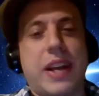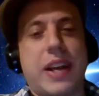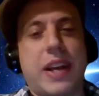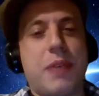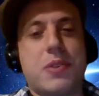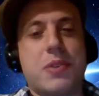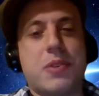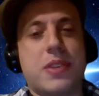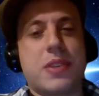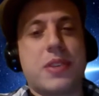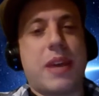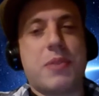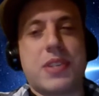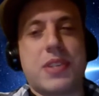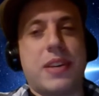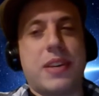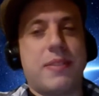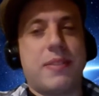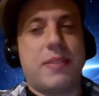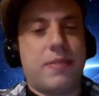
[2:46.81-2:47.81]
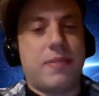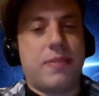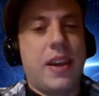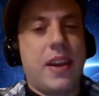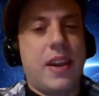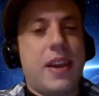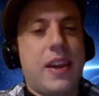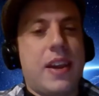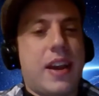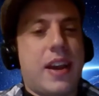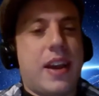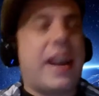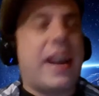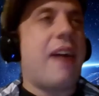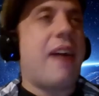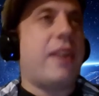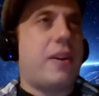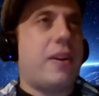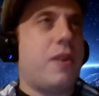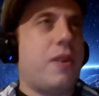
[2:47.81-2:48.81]
Like, I was in a
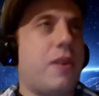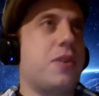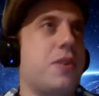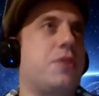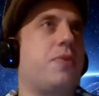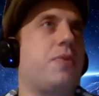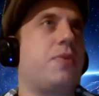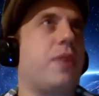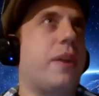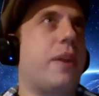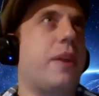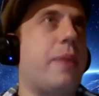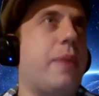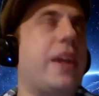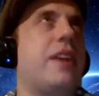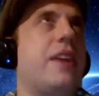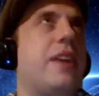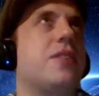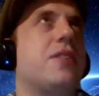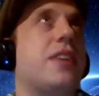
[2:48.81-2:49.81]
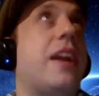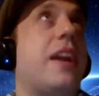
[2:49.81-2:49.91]
county college for like many years.